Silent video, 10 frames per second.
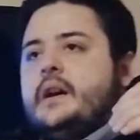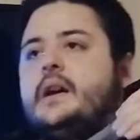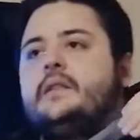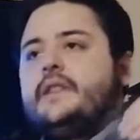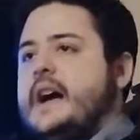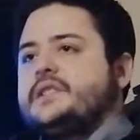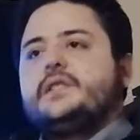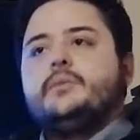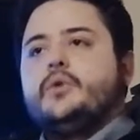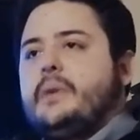
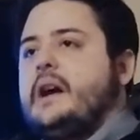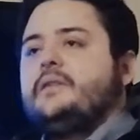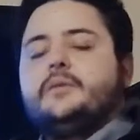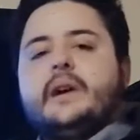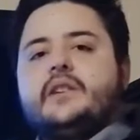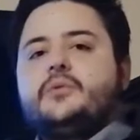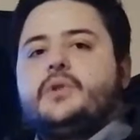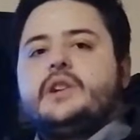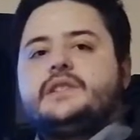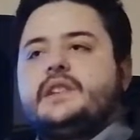faster, more powerful
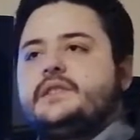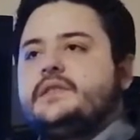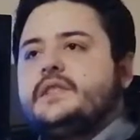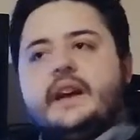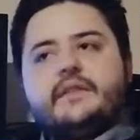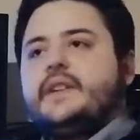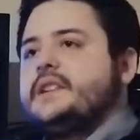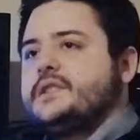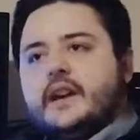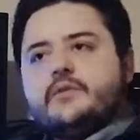microprocessors, ever
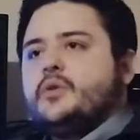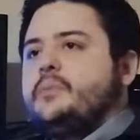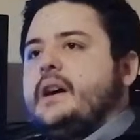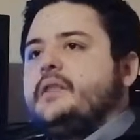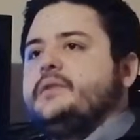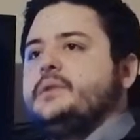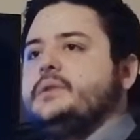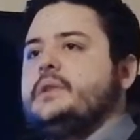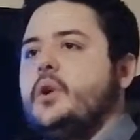faster, ever more powerful,